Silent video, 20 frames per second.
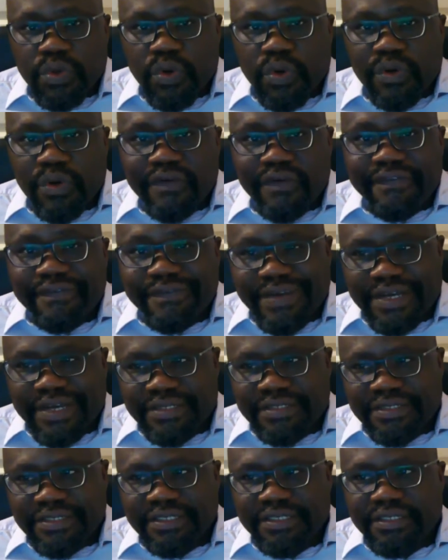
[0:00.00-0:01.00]
called
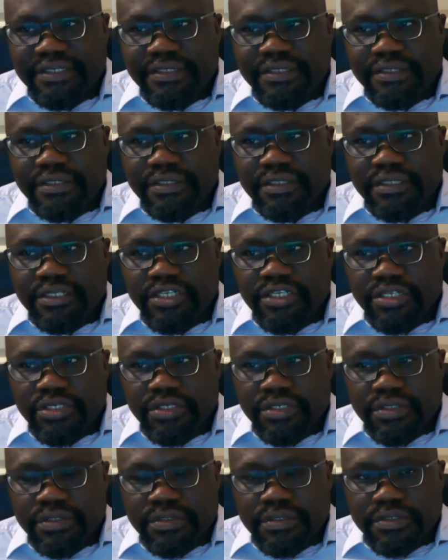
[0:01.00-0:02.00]
fasting
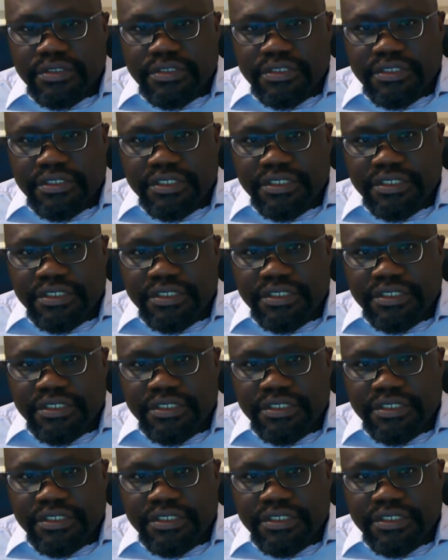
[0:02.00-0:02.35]
glucose.